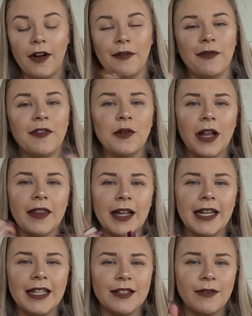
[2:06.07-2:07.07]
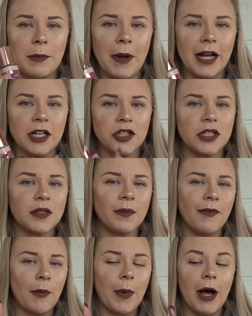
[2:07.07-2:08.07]
I feel like they need to repackage this
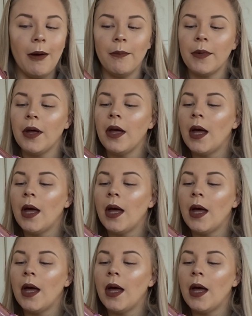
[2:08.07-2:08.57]
with a pump,